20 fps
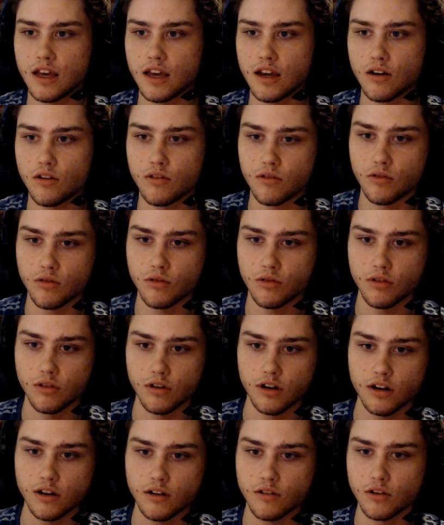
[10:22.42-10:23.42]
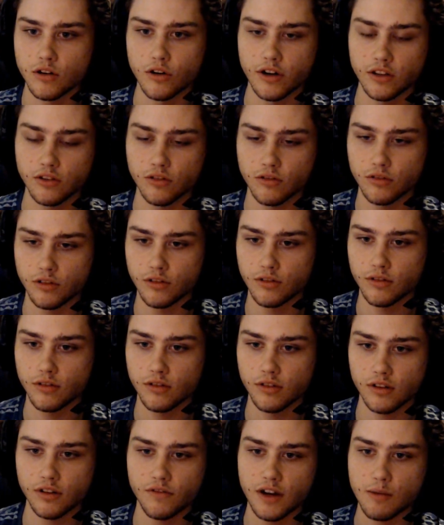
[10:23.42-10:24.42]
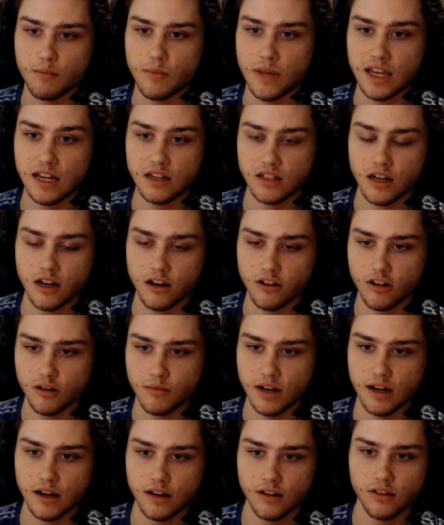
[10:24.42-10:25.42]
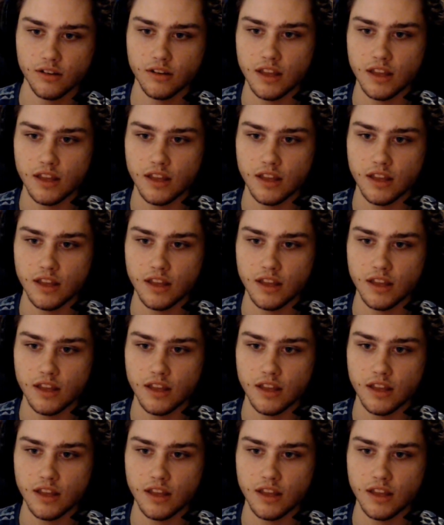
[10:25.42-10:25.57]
or going through losers. If I made it to Hungrybox,